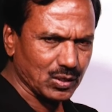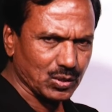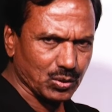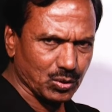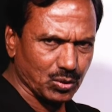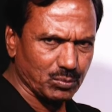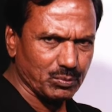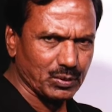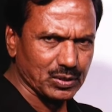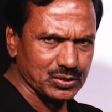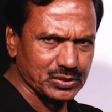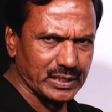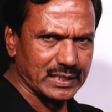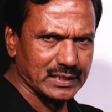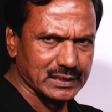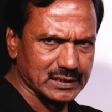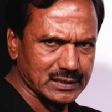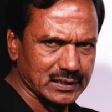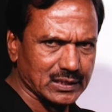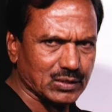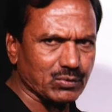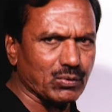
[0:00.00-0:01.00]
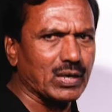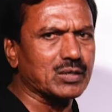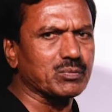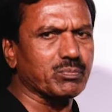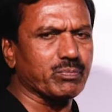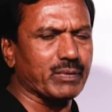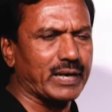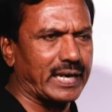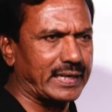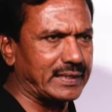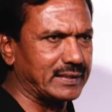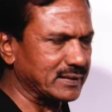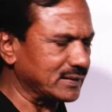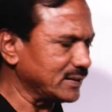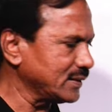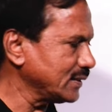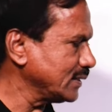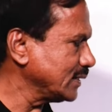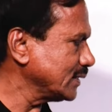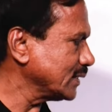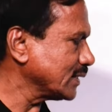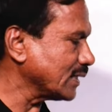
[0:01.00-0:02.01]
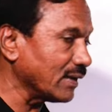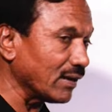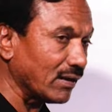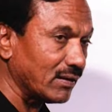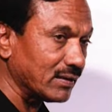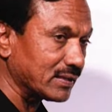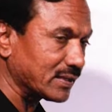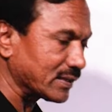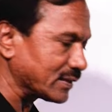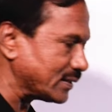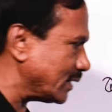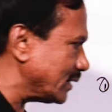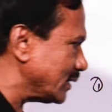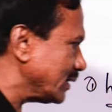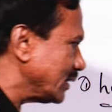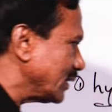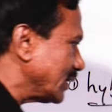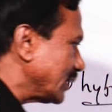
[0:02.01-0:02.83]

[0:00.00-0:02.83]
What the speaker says: homozygous dwarf plant, got the